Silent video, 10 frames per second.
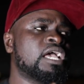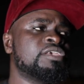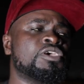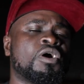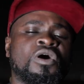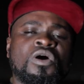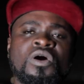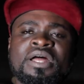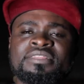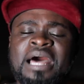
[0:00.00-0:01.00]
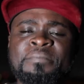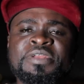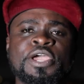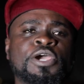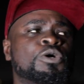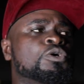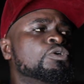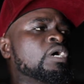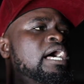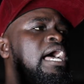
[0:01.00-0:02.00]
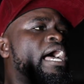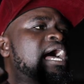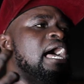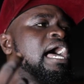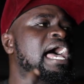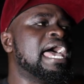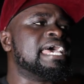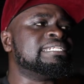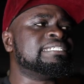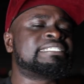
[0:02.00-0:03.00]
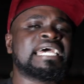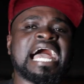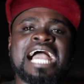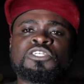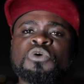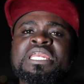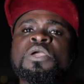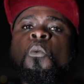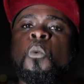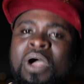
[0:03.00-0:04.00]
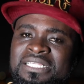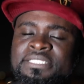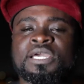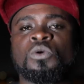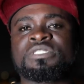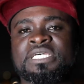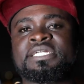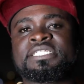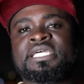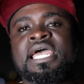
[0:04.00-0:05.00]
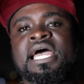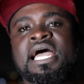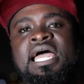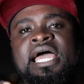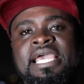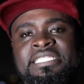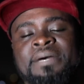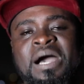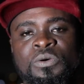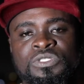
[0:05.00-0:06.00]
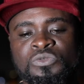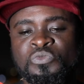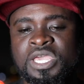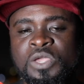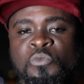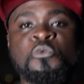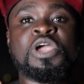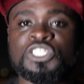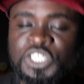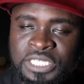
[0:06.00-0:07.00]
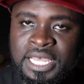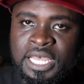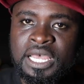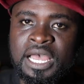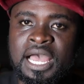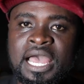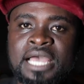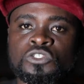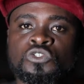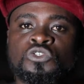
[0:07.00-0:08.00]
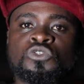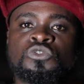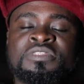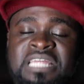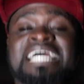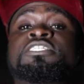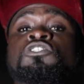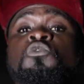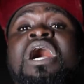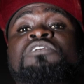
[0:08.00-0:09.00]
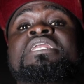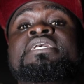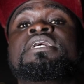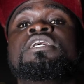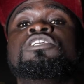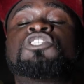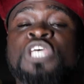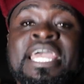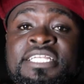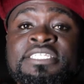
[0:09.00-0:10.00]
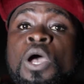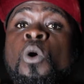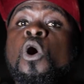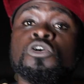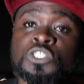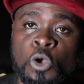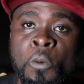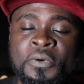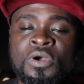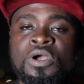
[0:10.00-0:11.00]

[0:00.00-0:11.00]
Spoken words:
your thumbnail, and actually what the content is about. We wish that you actually change the whole scope